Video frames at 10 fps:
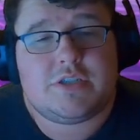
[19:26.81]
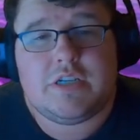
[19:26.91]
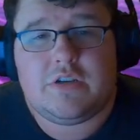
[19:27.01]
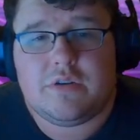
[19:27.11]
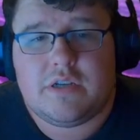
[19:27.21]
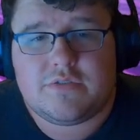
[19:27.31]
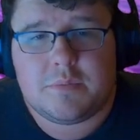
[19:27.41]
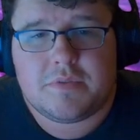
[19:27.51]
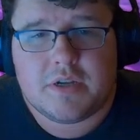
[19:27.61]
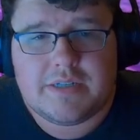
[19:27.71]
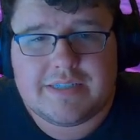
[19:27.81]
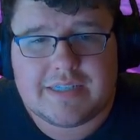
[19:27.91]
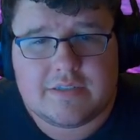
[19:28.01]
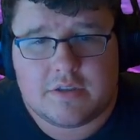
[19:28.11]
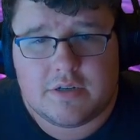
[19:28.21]
decreased from
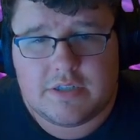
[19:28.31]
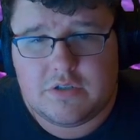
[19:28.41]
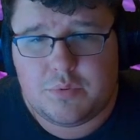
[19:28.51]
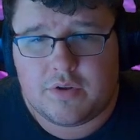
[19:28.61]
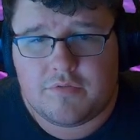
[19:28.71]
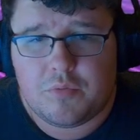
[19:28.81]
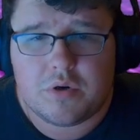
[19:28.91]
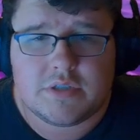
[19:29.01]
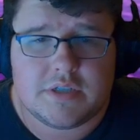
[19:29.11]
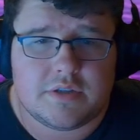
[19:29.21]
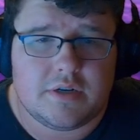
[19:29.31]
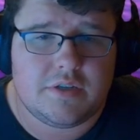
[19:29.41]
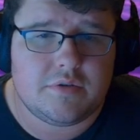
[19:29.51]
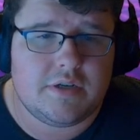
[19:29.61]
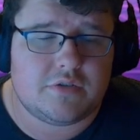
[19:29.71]
36 to 32.4 to
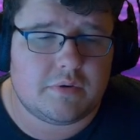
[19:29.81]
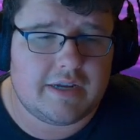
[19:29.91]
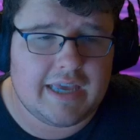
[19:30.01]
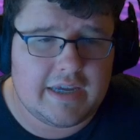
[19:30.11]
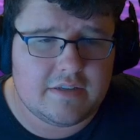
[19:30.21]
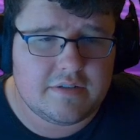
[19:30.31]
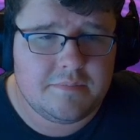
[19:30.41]
33 to 28.